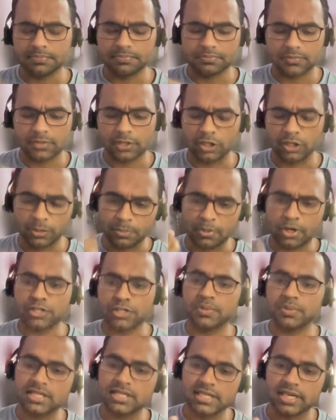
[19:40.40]
you know, the
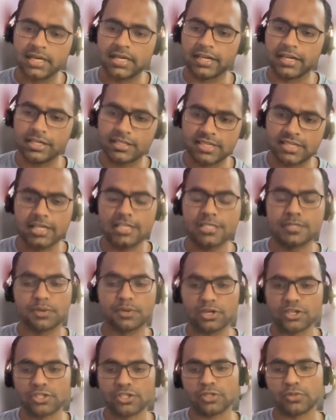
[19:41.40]
prospect's entire sales
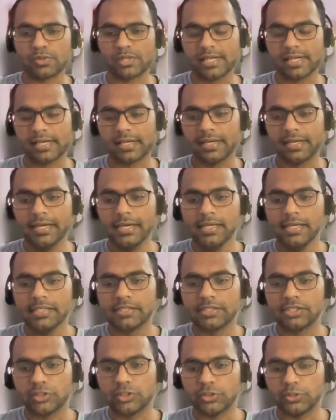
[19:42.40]
process over there. Mm-hmm.
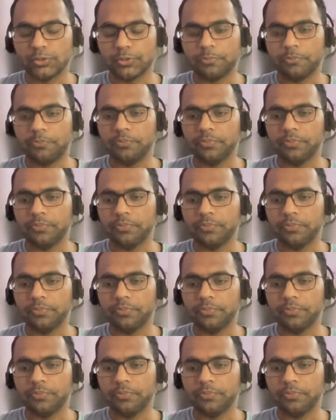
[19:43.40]
So